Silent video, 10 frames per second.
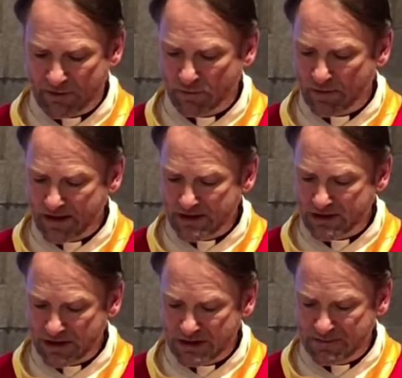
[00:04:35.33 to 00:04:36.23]
a right
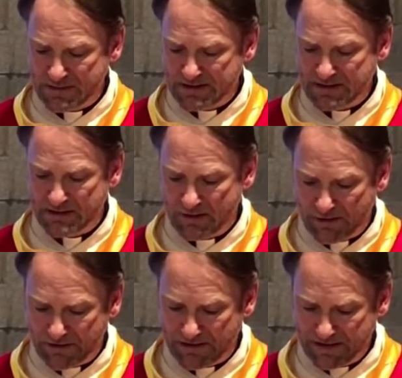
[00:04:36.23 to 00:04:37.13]
judgment in
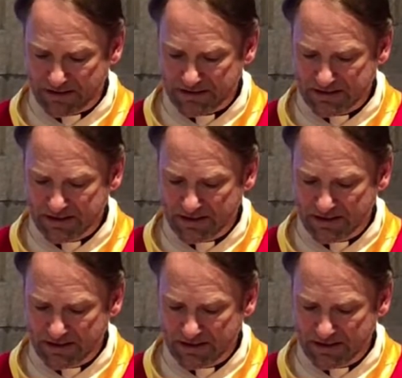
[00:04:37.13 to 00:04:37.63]
all things